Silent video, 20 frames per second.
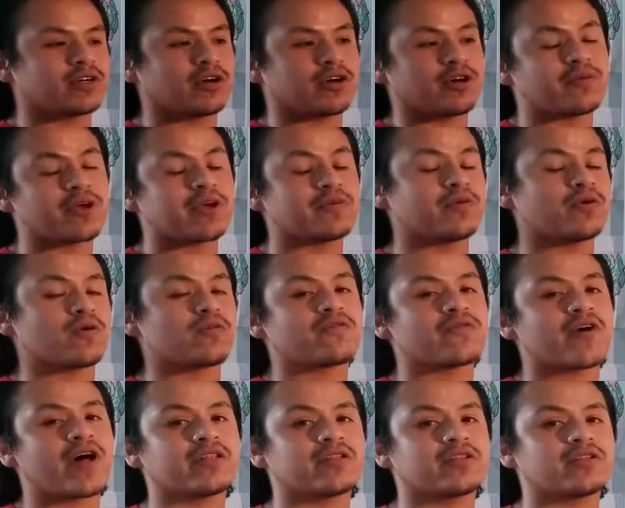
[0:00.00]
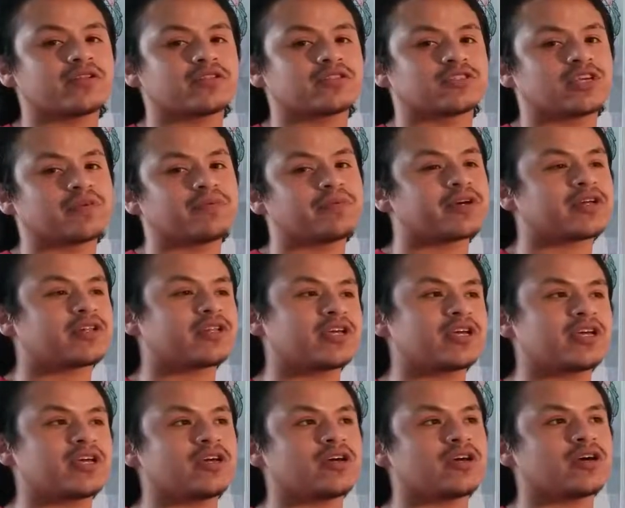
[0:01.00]
maybe overvalued.
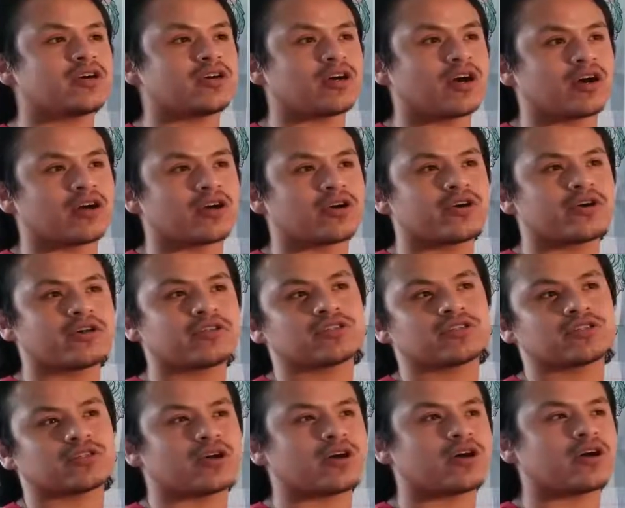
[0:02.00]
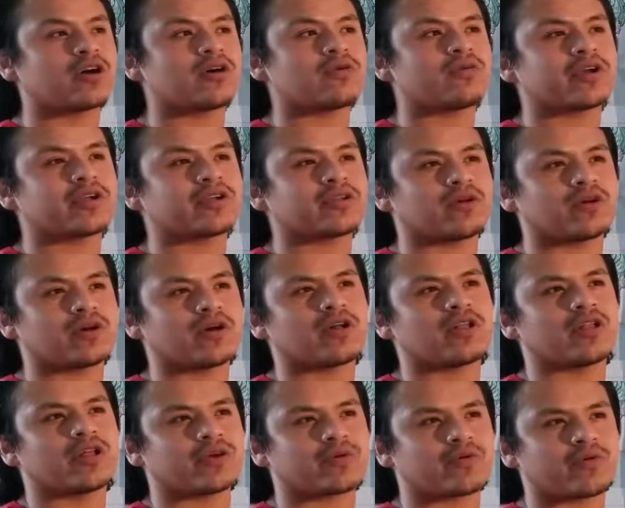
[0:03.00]
Typically, a good
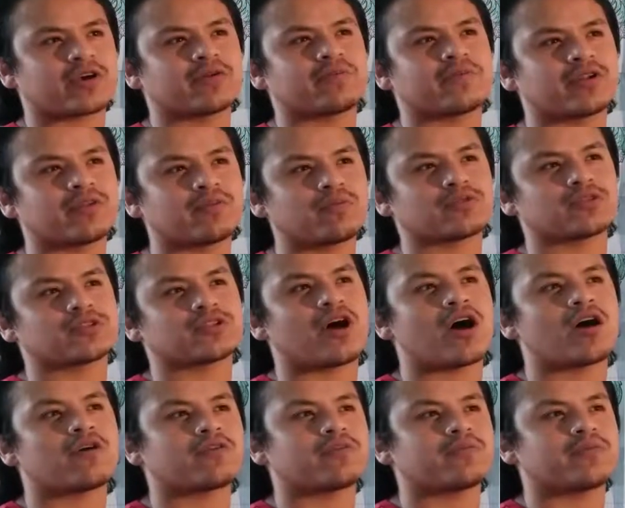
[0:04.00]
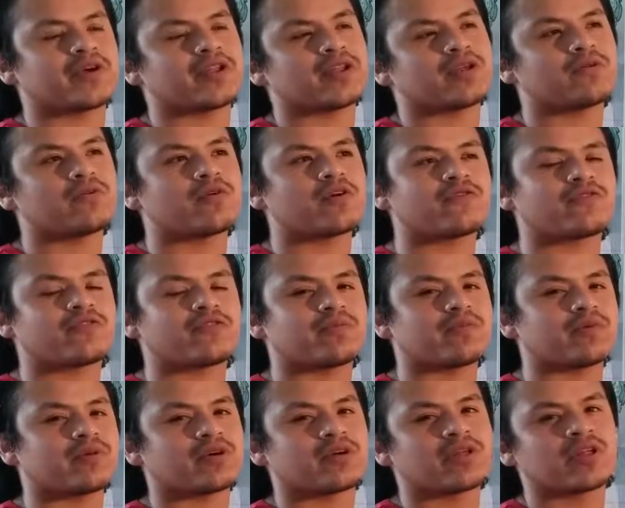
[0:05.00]
like recommendable stock would be anywhere
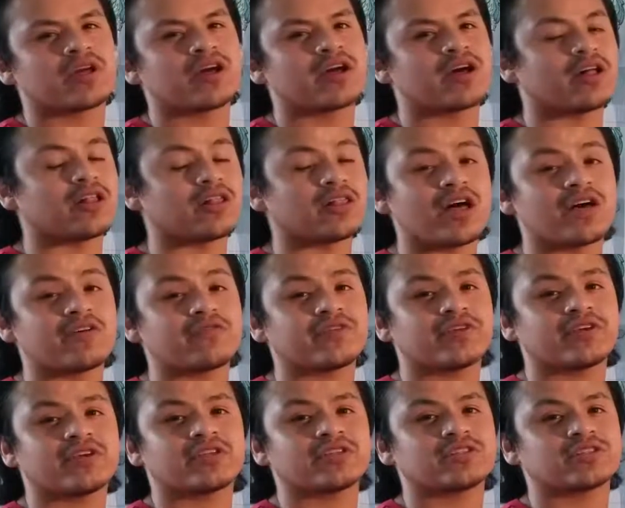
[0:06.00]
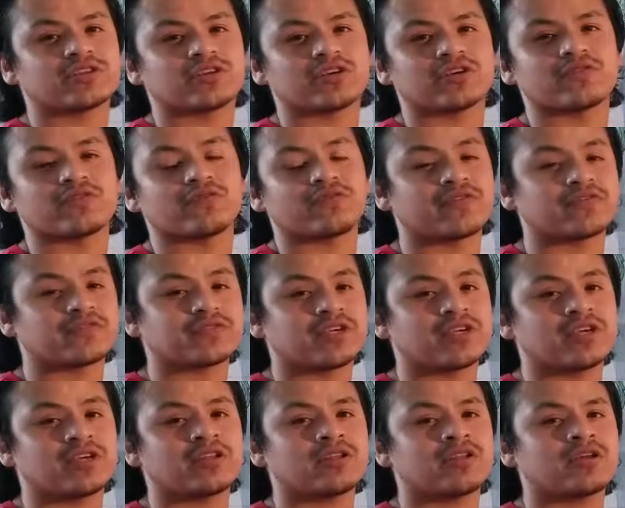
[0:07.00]
from 11 to
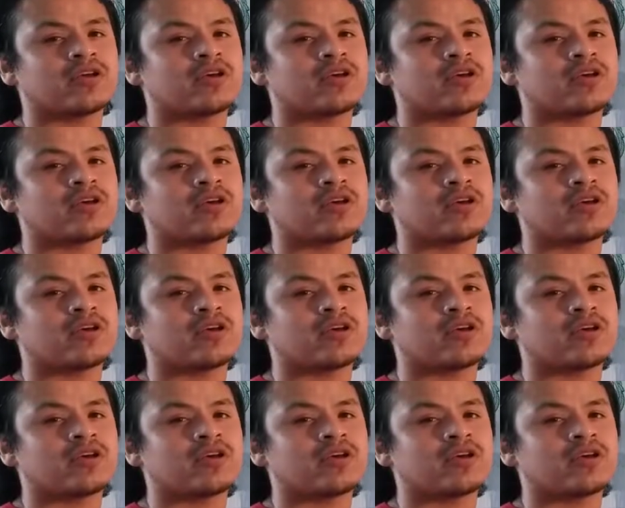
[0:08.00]
15.